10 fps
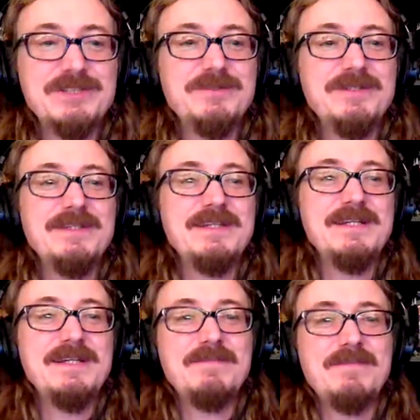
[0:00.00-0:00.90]
doing
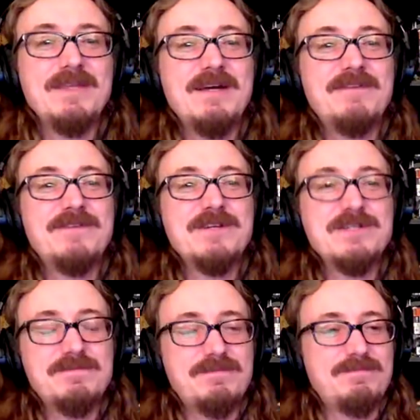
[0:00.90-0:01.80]
the uh,
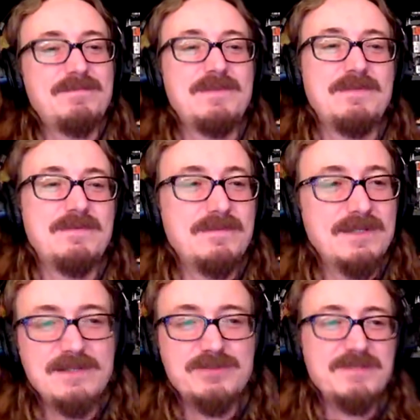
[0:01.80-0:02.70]
first,
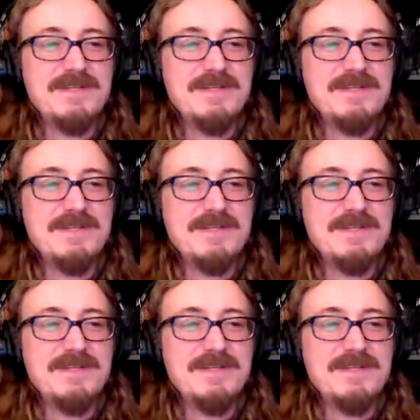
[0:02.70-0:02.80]
sort of